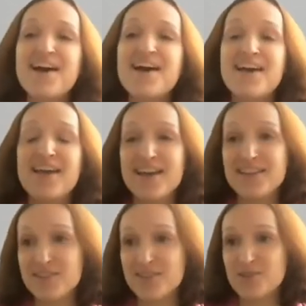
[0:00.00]

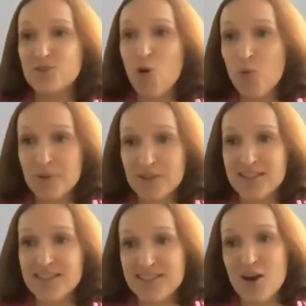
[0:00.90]
And
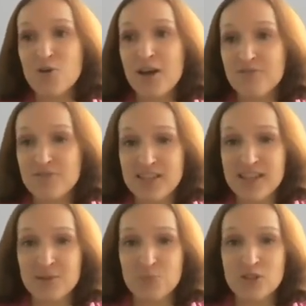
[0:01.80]
normally in our
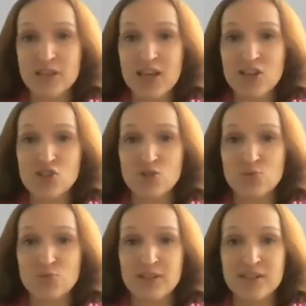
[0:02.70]
everyday
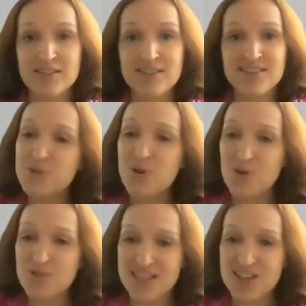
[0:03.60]
communication, we
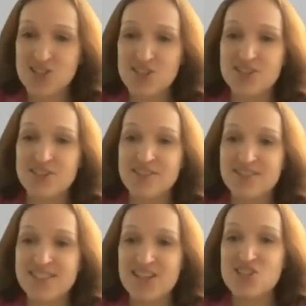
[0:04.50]
call such
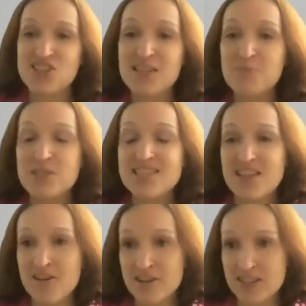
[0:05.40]
statements
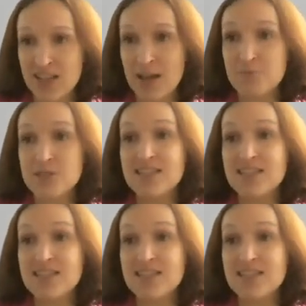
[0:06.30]
stereotypes.